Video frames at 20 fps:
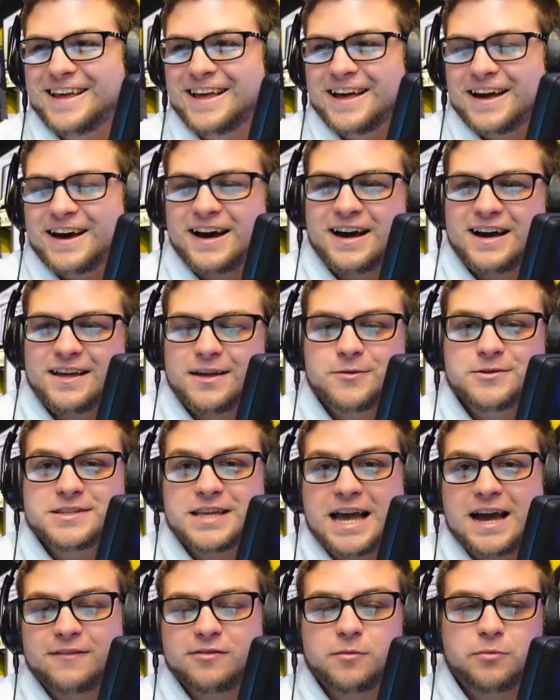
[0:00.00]
Uh, it was
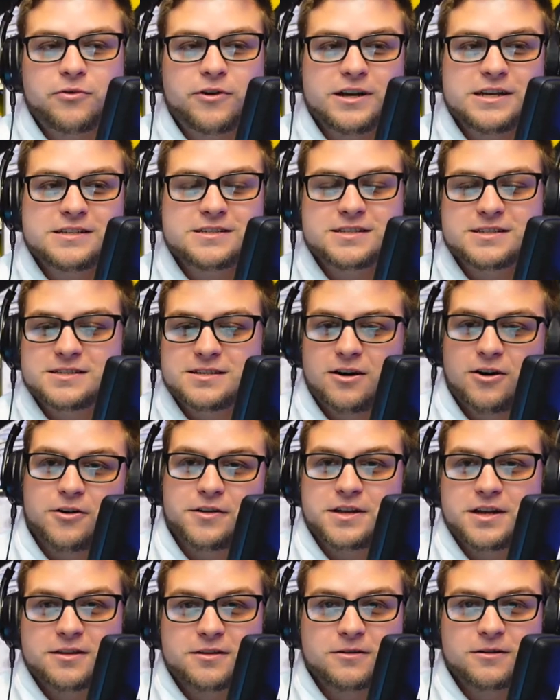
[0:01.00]
half the price as all
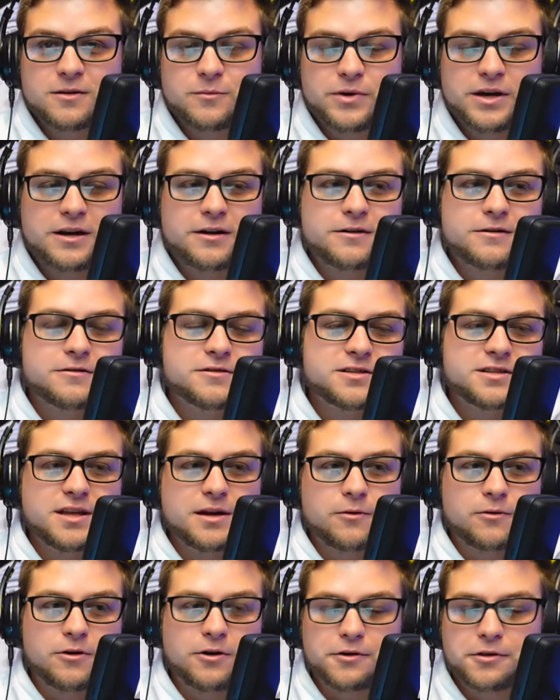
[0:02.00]
the other competitors. They
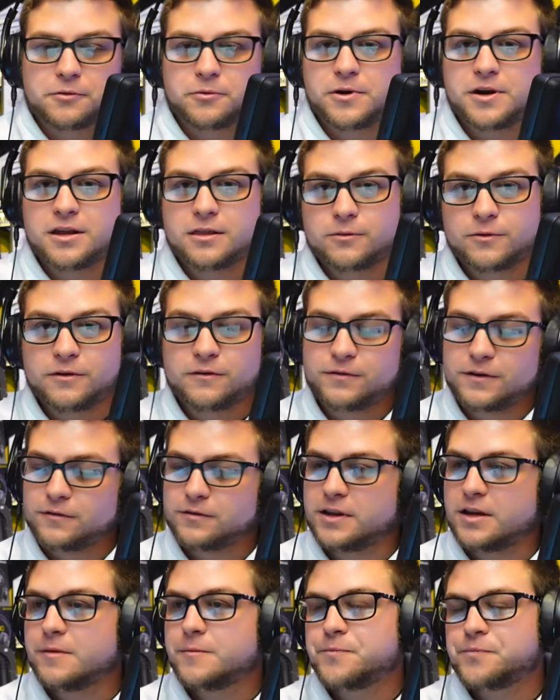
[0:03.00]
were all three,
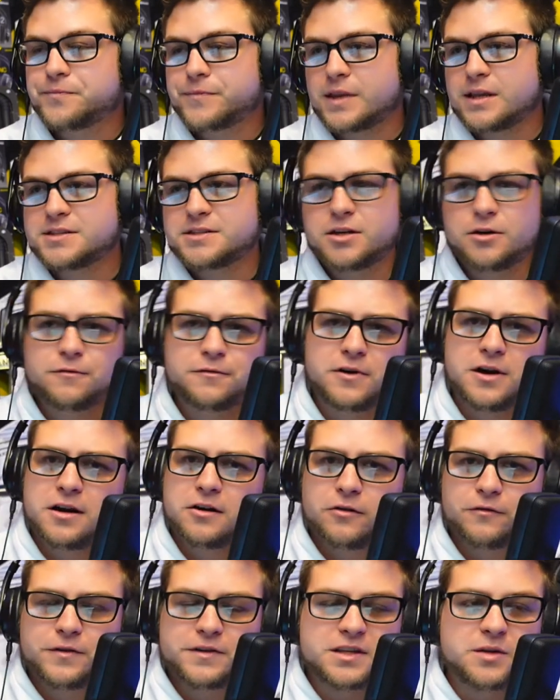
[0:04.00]
350. So for
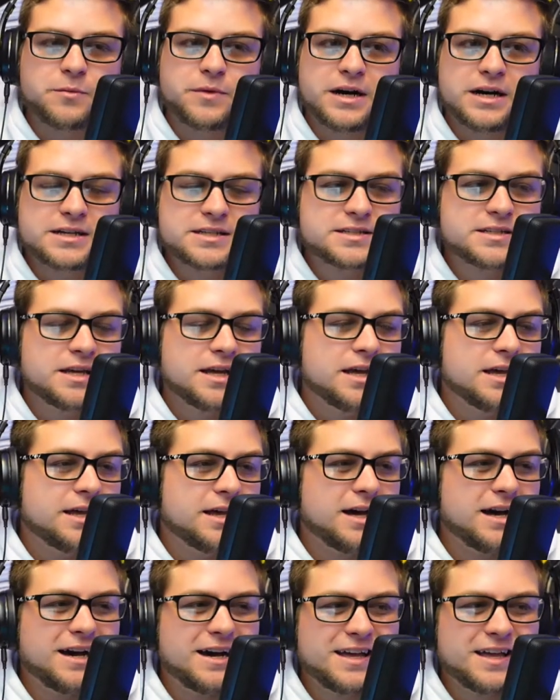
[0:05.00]
150 bucks,
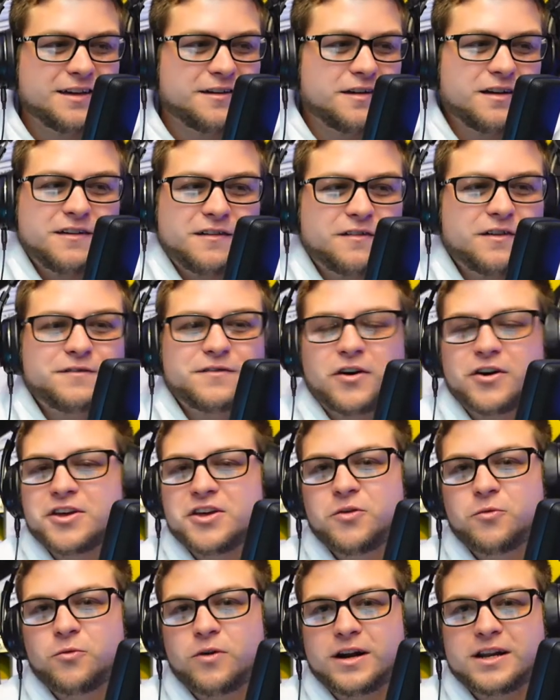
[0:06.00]
uh, if, if all
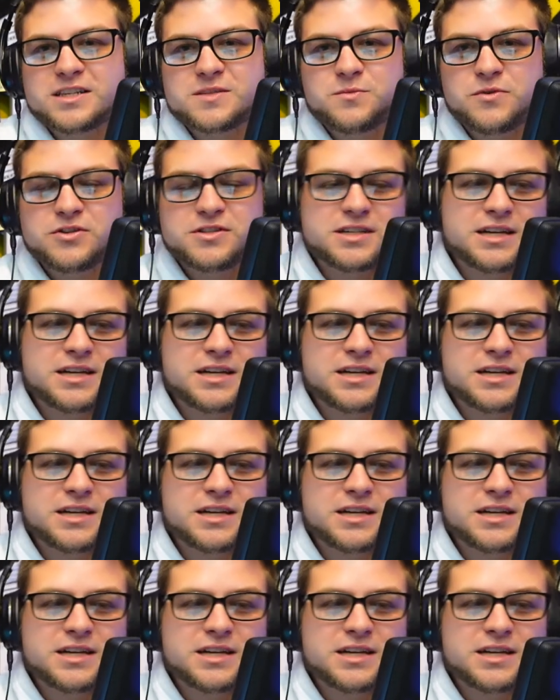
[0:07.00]
you want is music